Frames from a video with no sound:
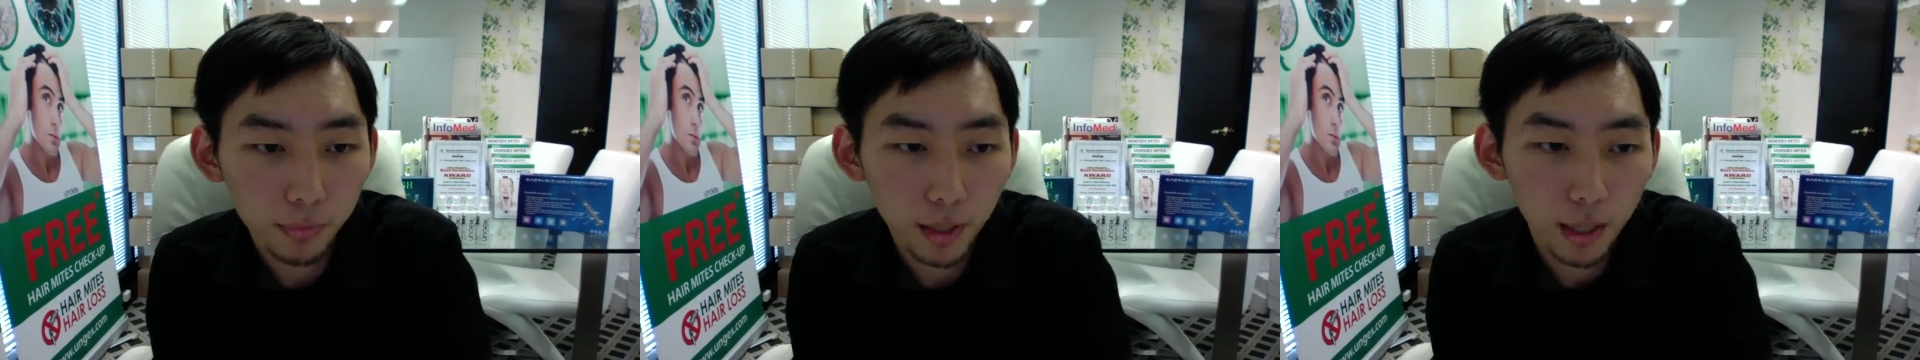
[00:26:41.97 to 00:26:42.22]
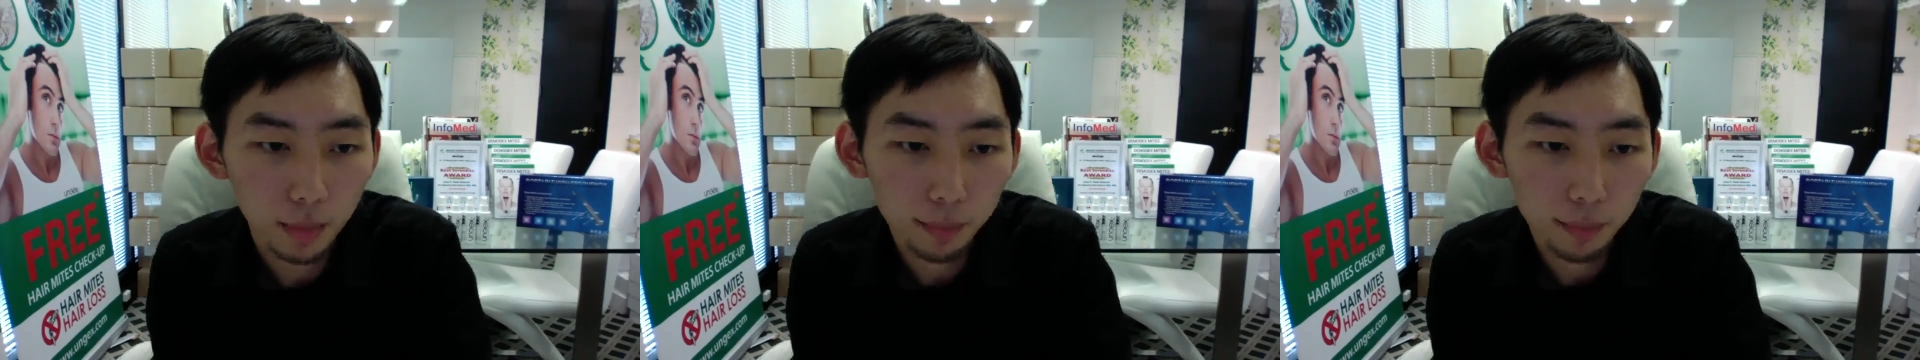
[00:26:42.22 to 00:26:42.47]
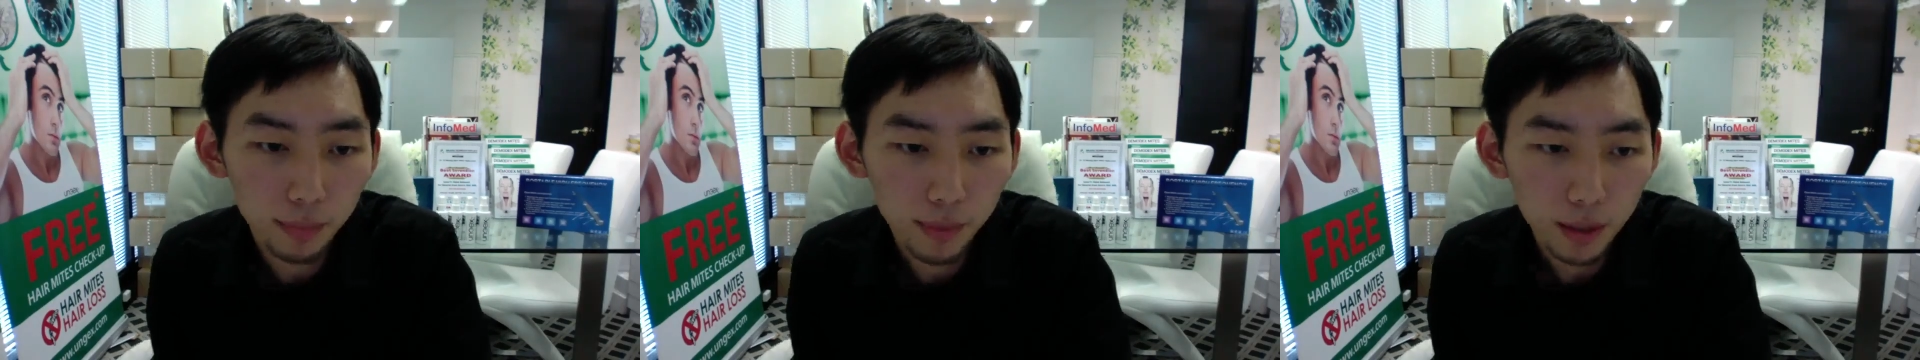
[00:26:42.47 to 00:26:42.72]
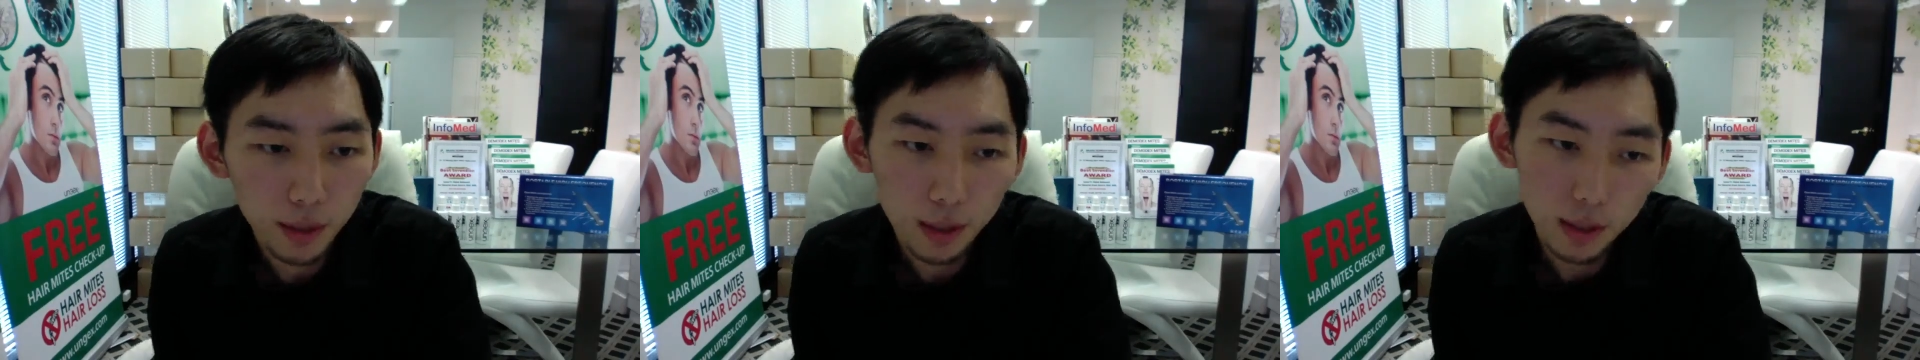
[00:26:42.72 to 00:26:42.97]
Yeah.
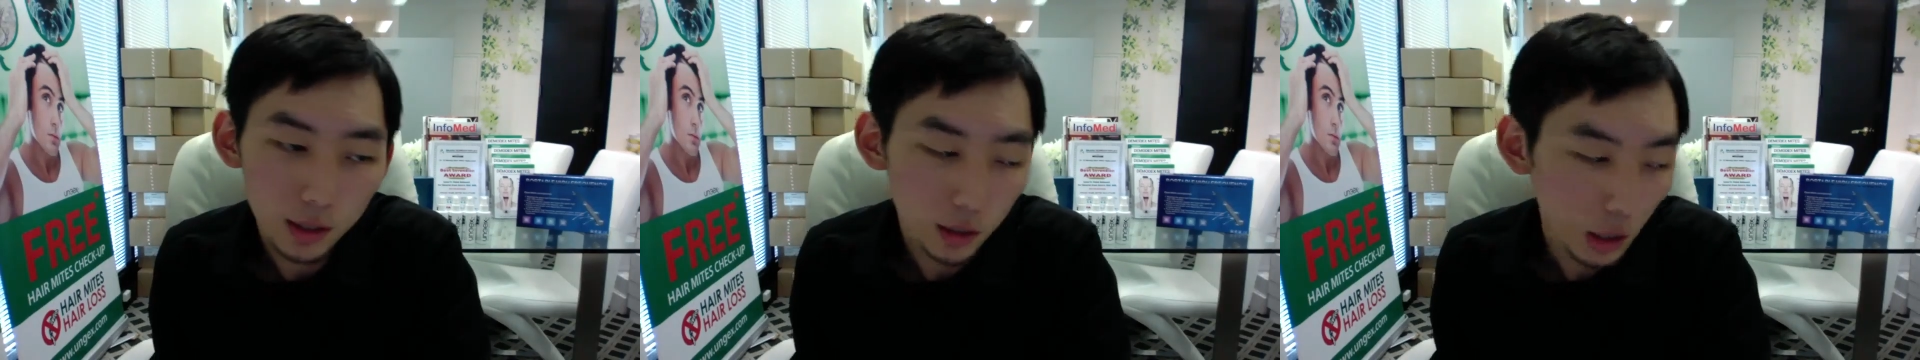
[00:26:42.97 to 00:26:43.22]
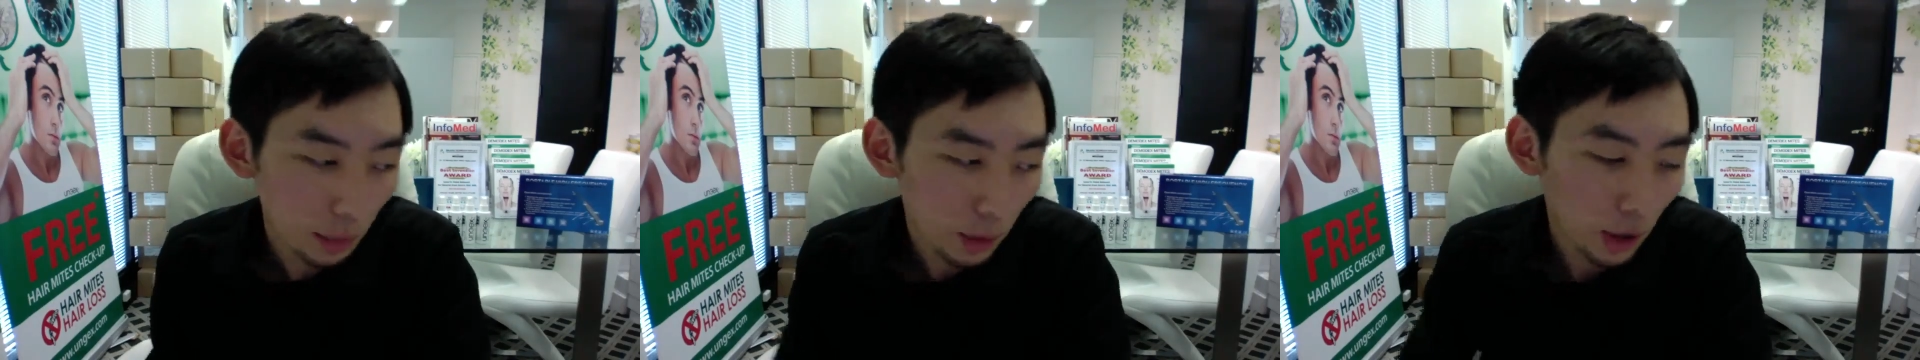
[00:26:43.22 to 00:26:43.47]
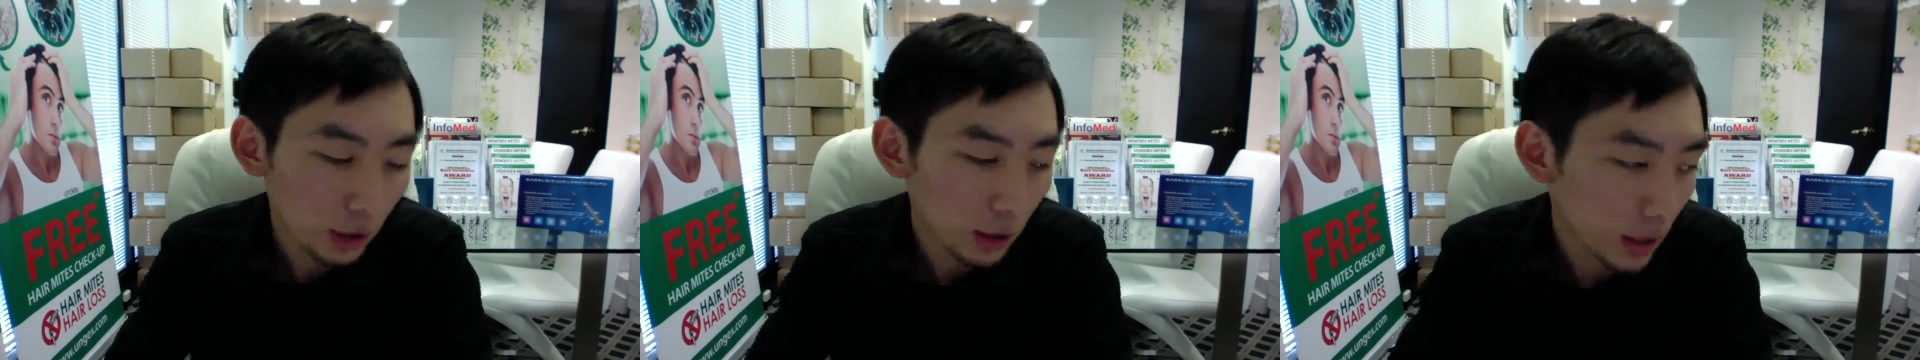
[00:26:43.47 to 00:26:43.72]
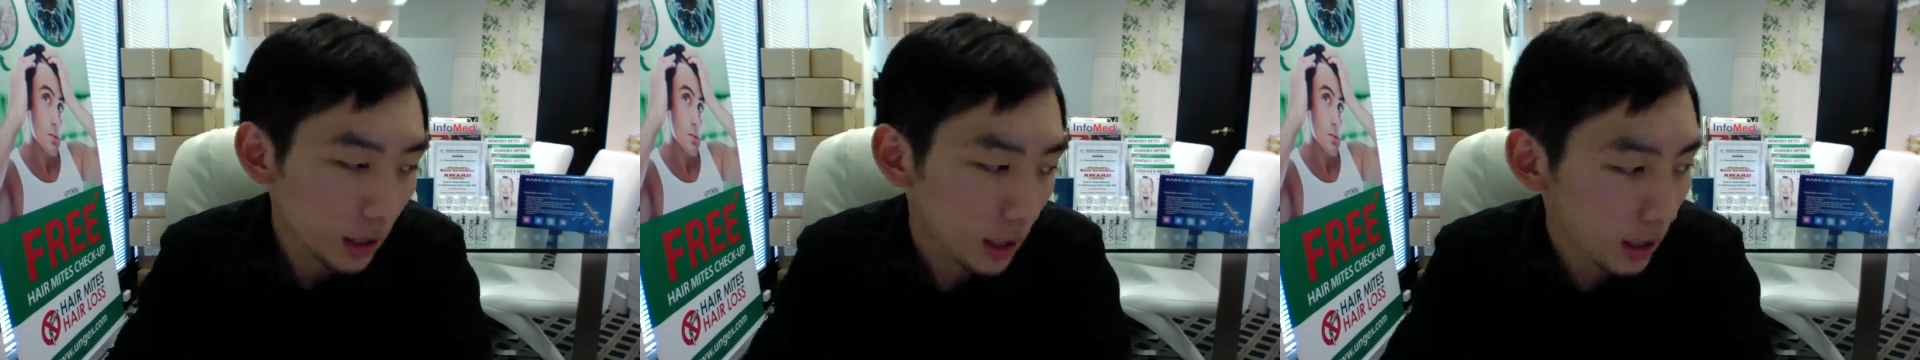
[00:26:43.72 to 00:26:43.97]
So our
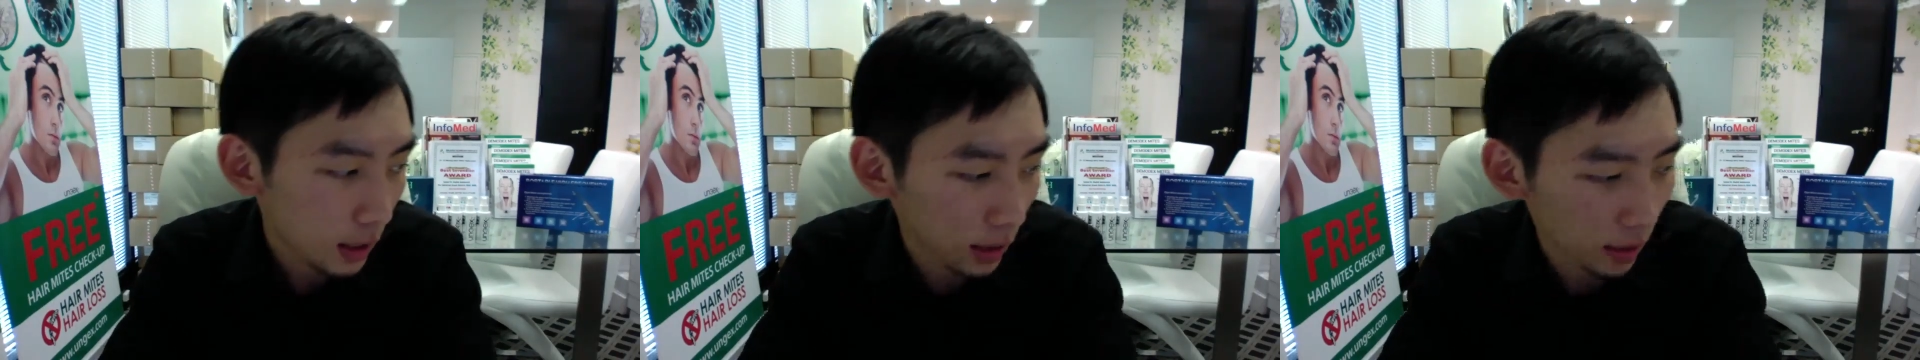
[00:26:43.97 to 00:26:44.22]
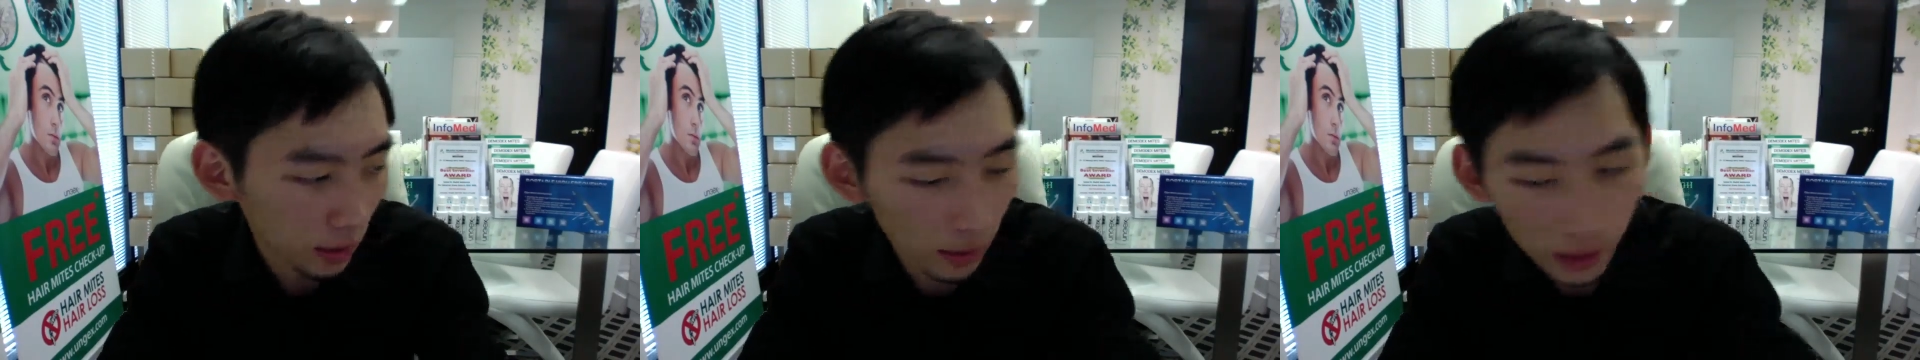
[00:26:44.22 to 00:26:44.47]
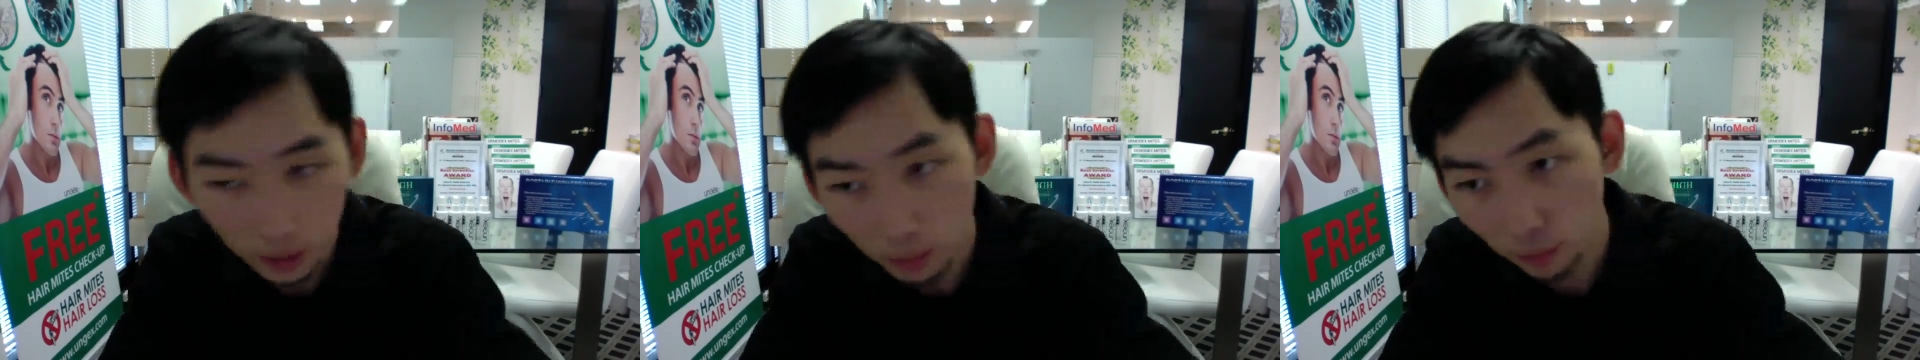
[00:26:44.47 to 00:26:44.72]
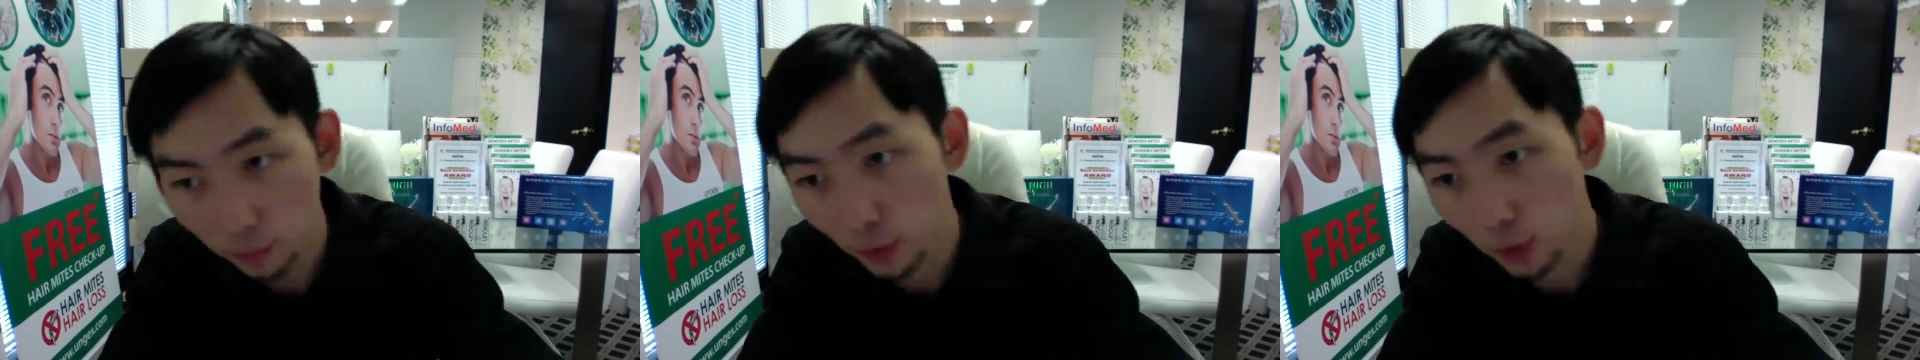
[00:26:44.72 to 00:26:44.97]
products, like
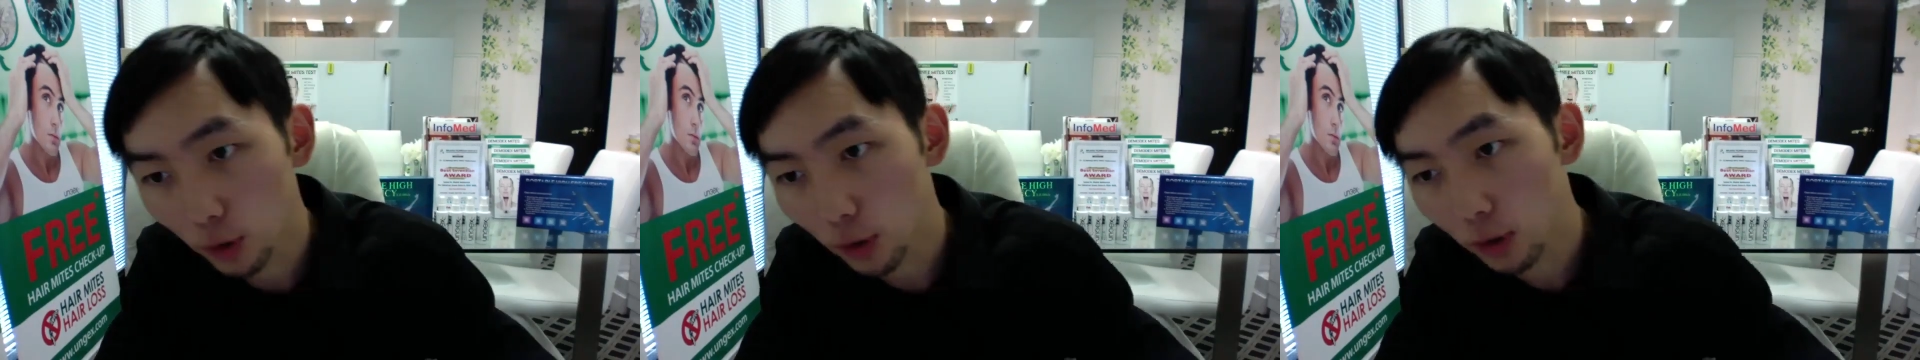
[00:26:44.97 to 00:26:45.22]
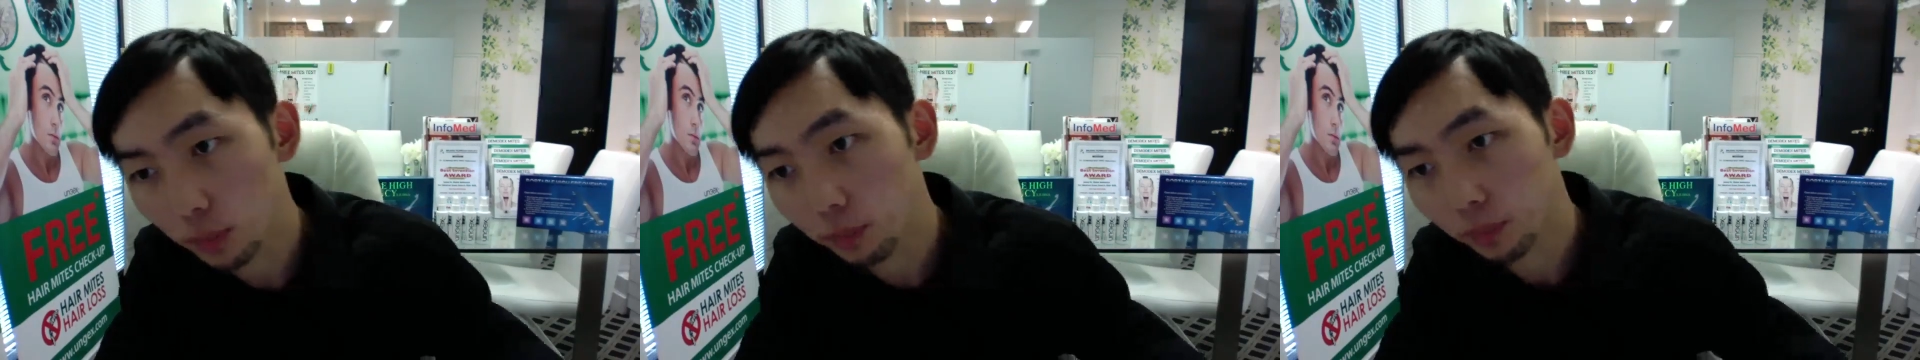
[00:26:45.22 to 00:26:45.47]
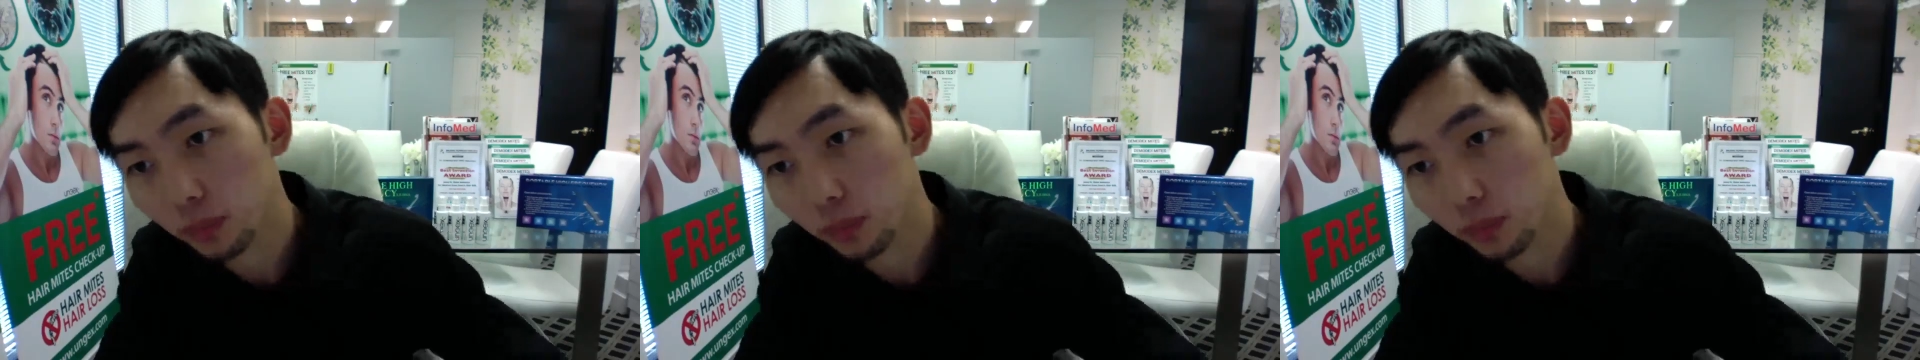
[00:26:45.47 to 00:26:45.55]
before,